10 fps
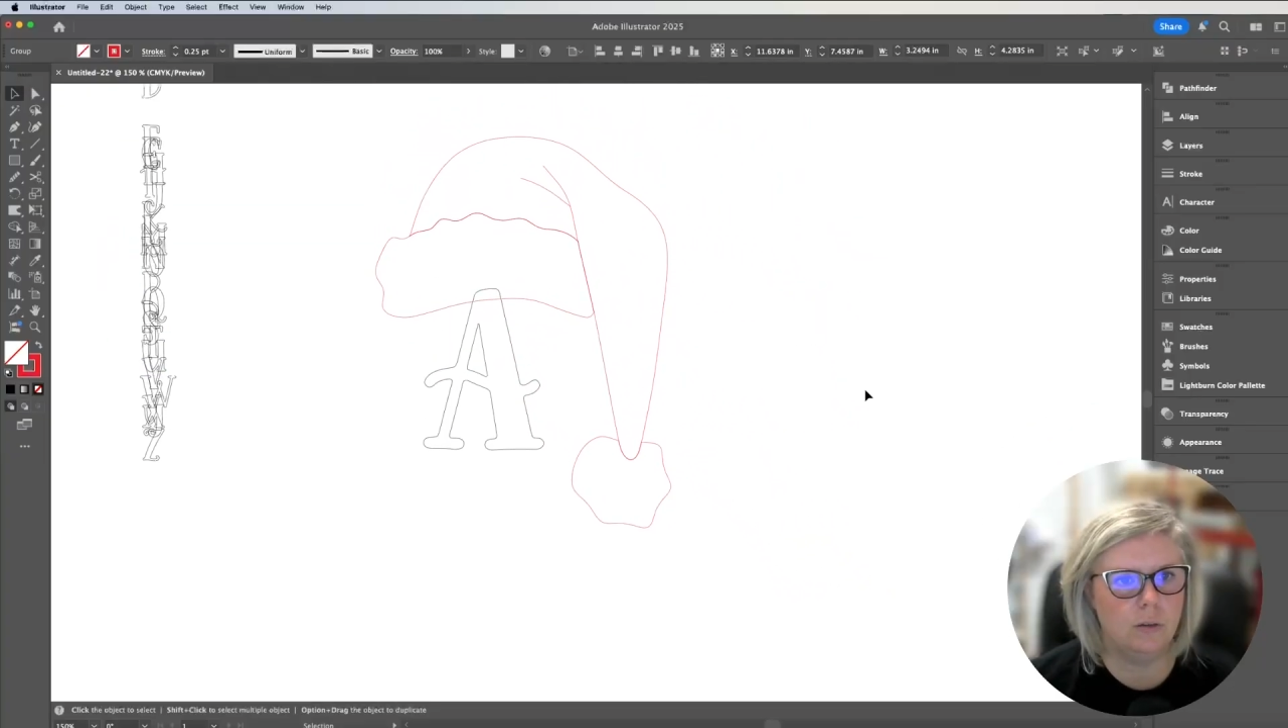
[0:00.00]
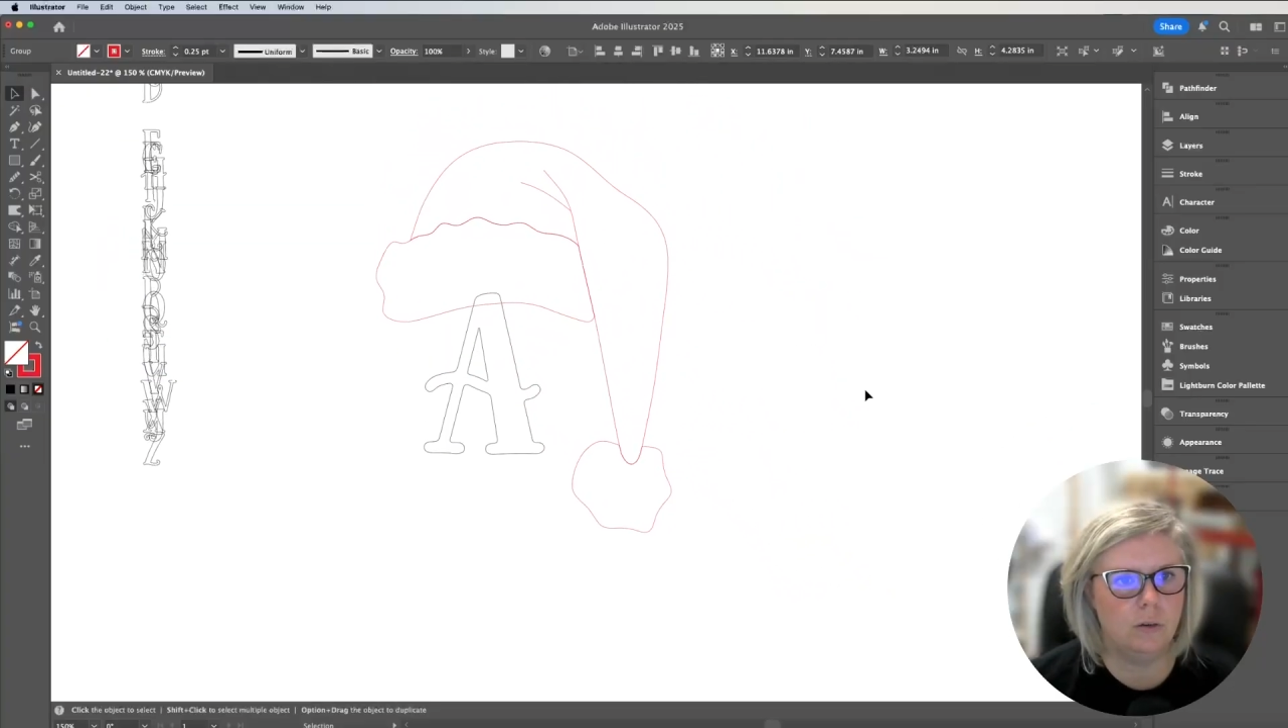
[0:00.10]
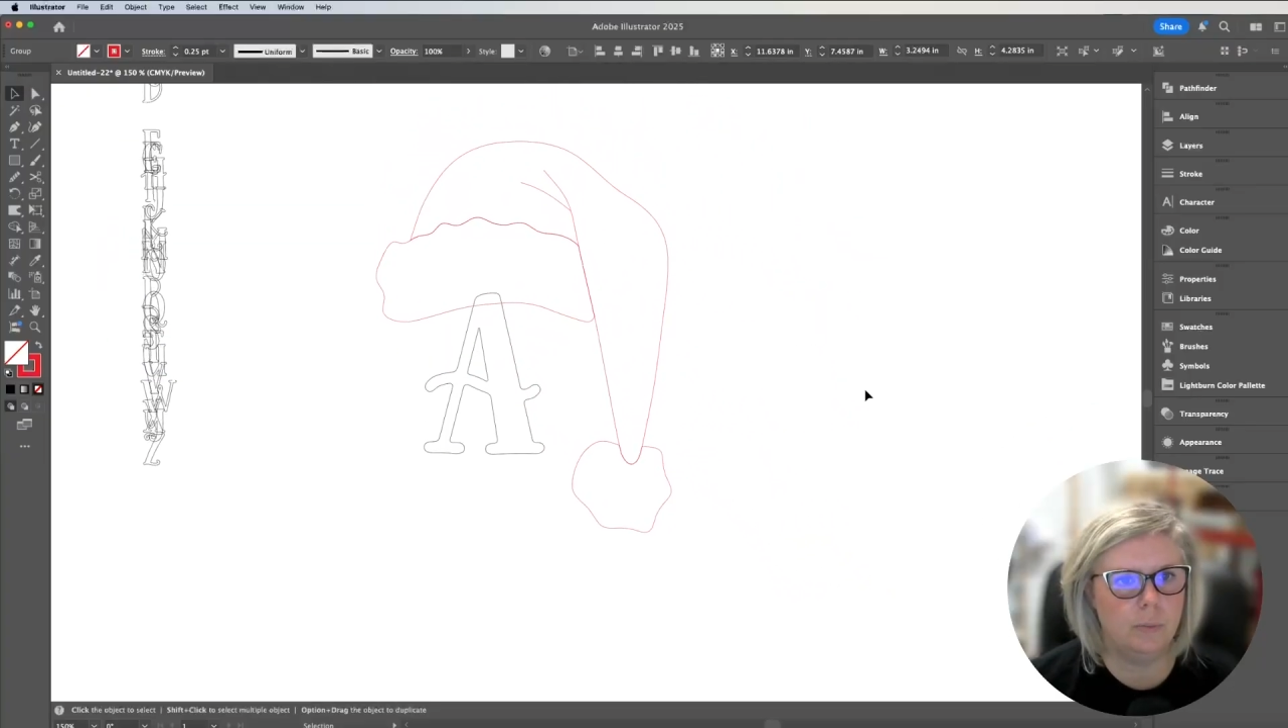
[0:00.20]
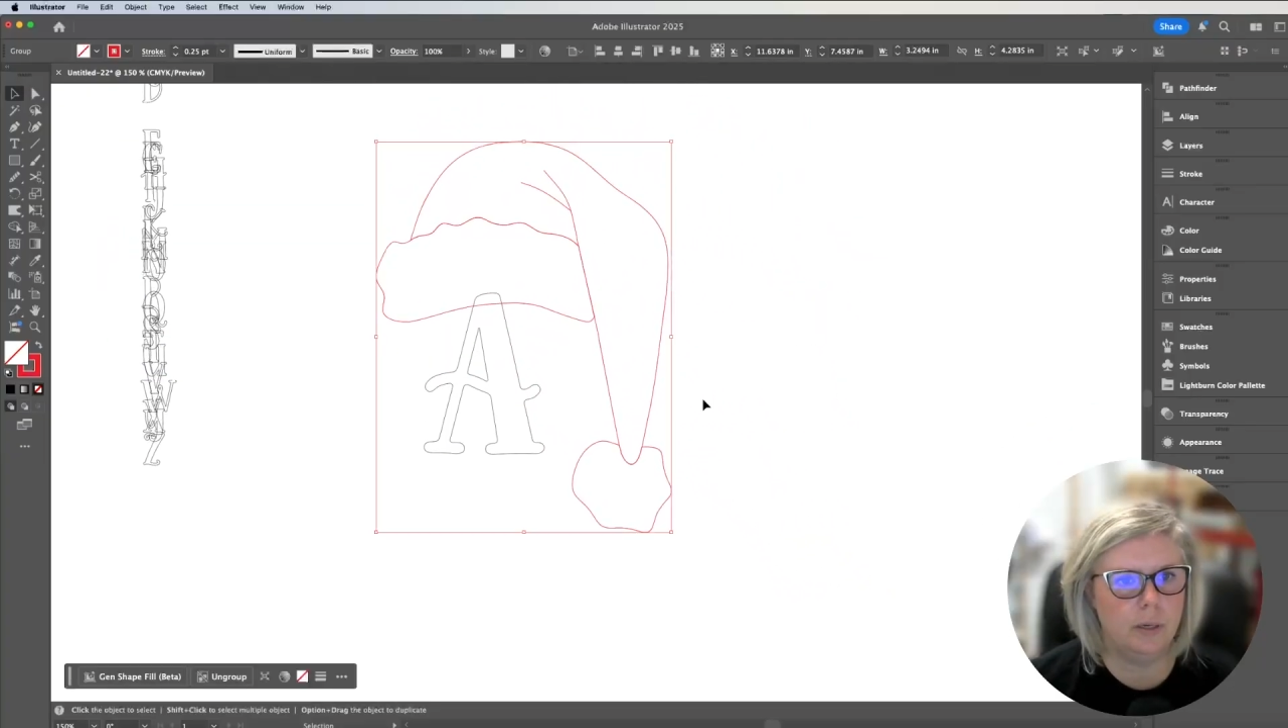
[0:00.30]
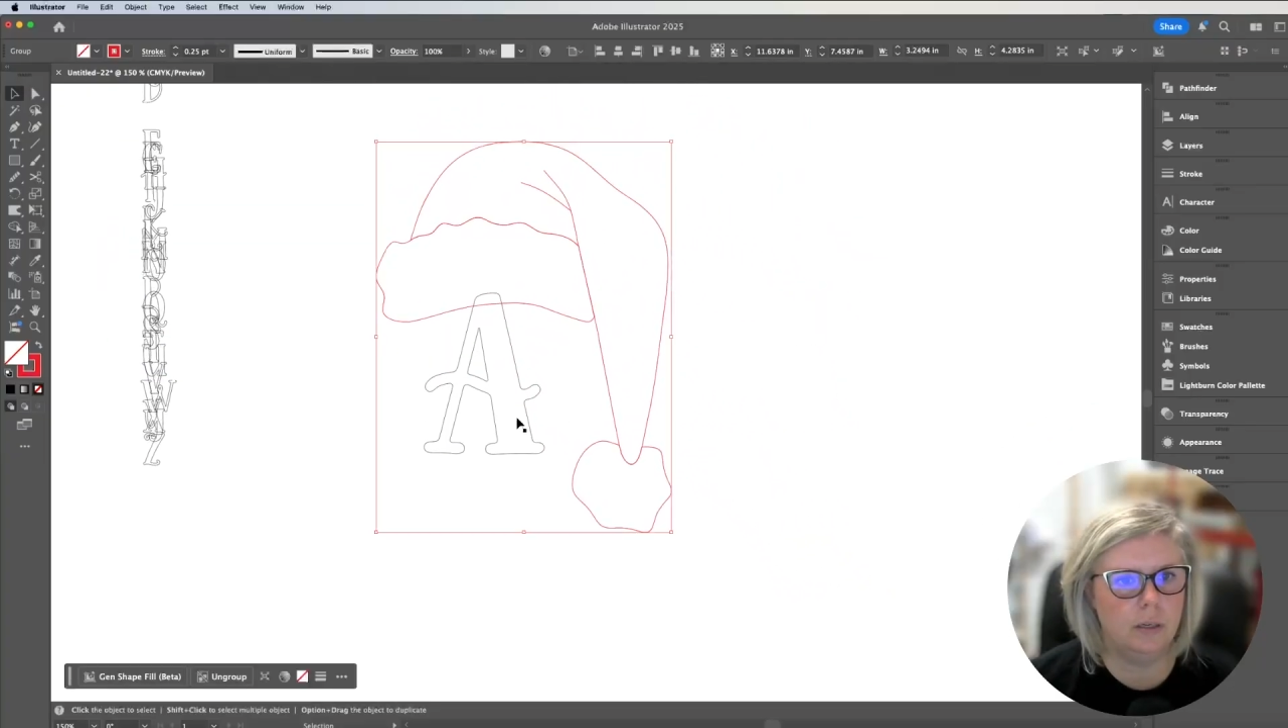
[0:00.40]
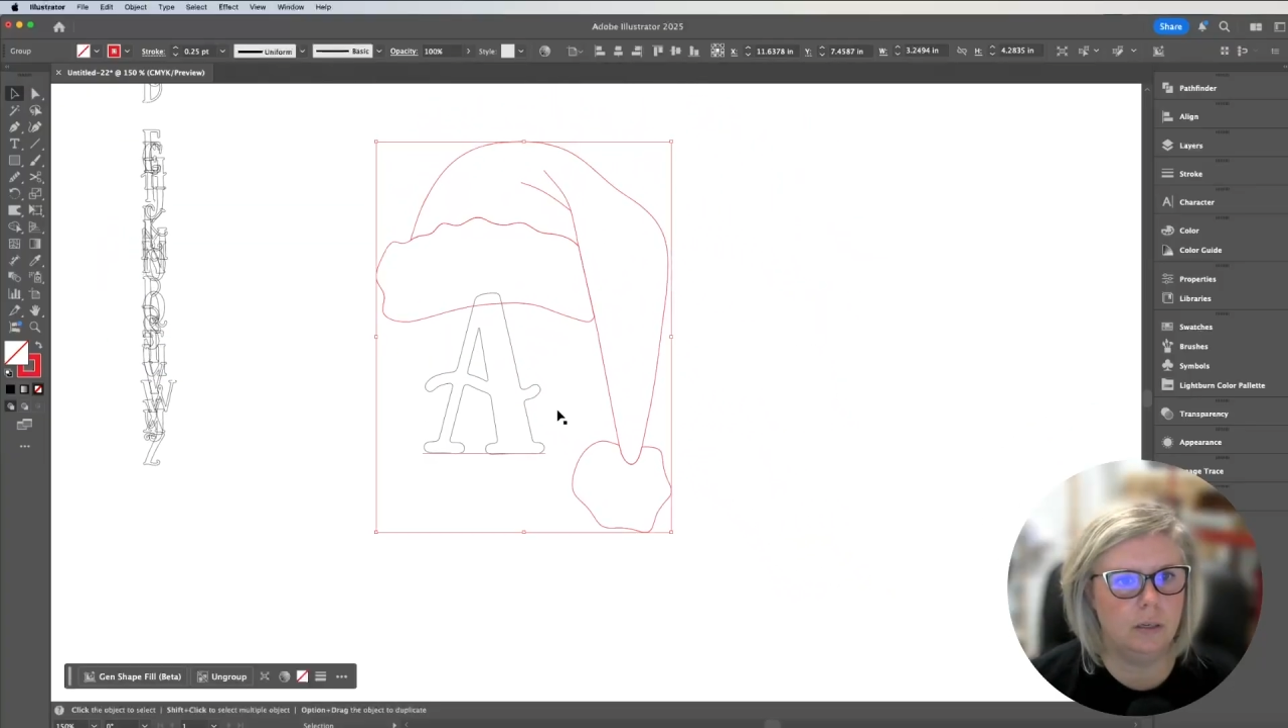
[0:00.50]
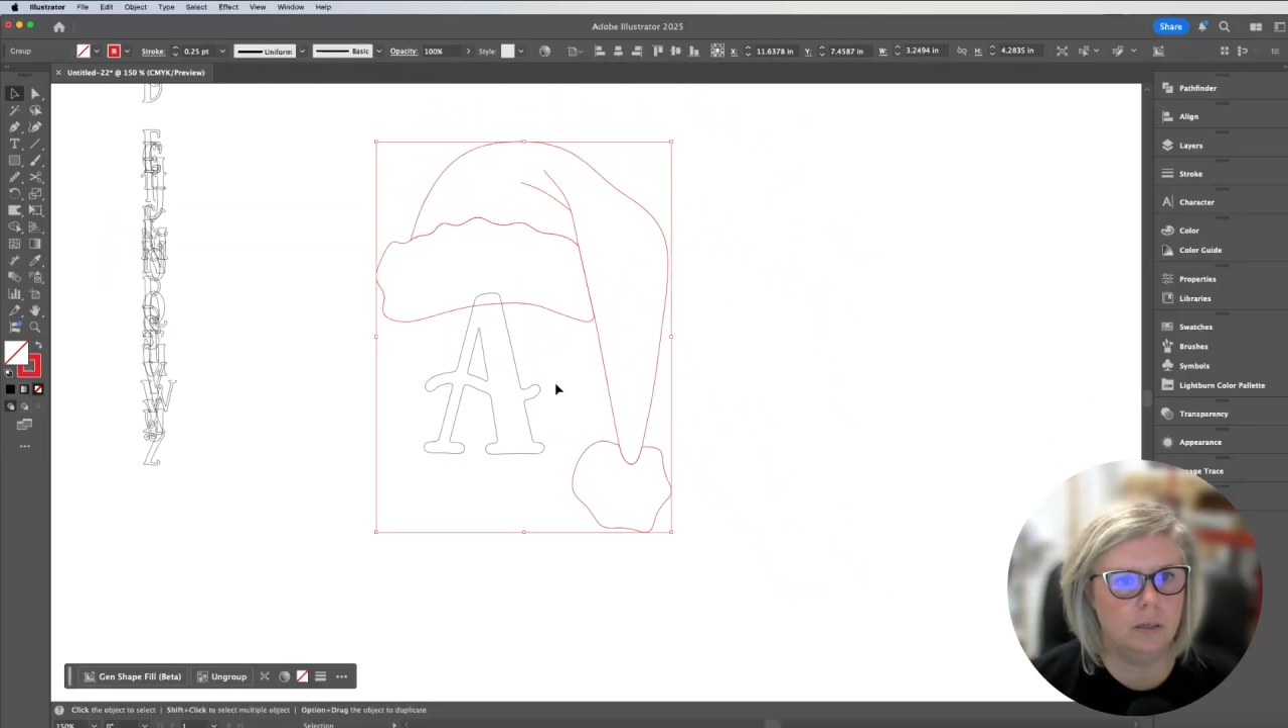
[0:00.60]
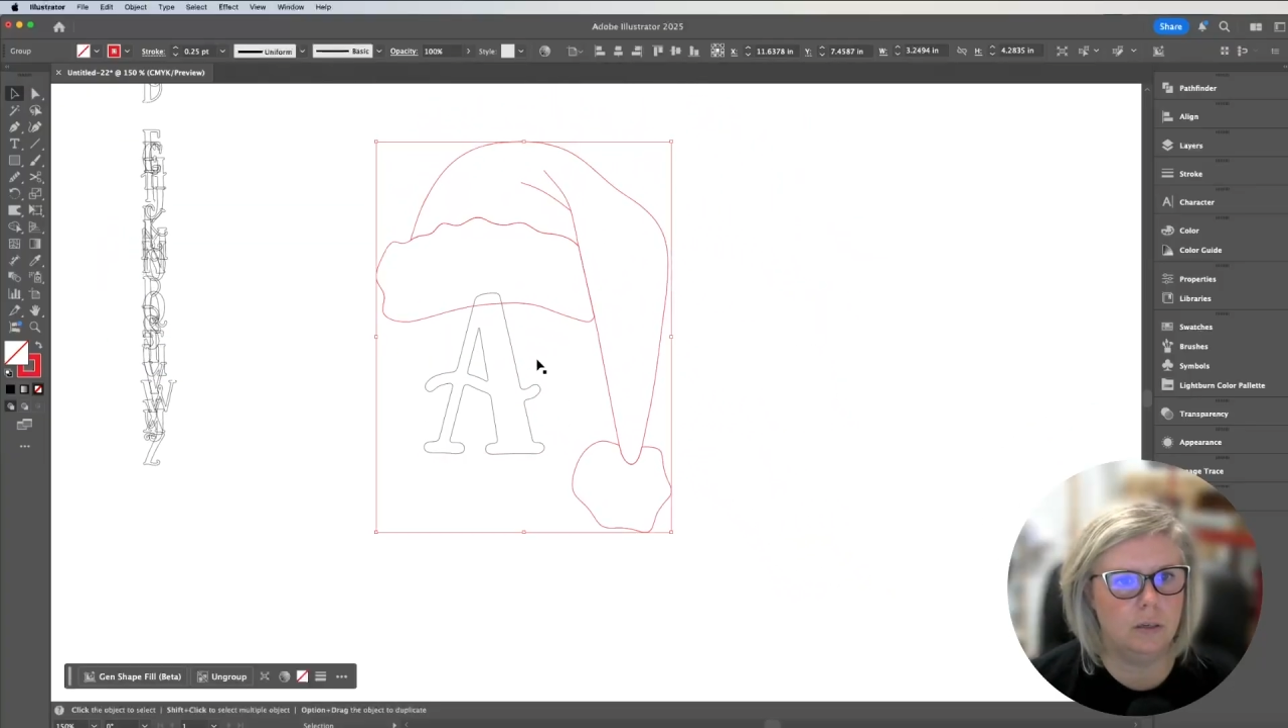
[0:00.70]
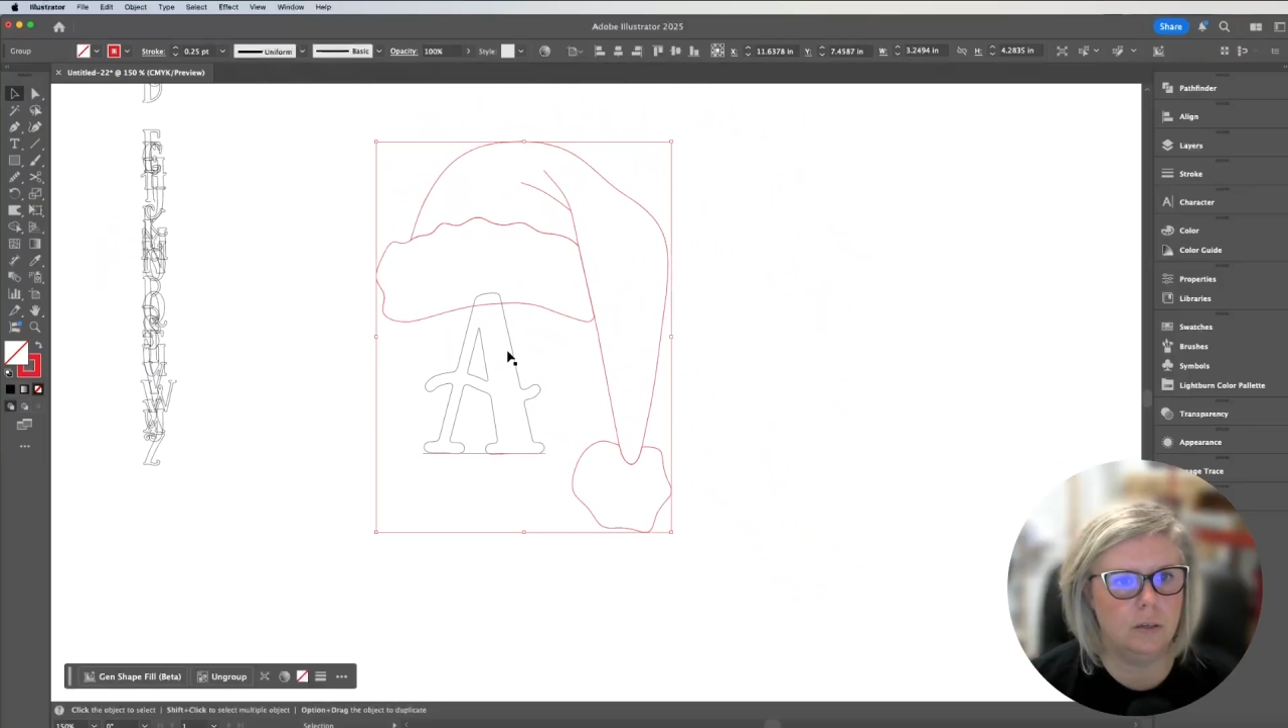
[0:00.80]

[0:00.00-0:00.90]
little bit.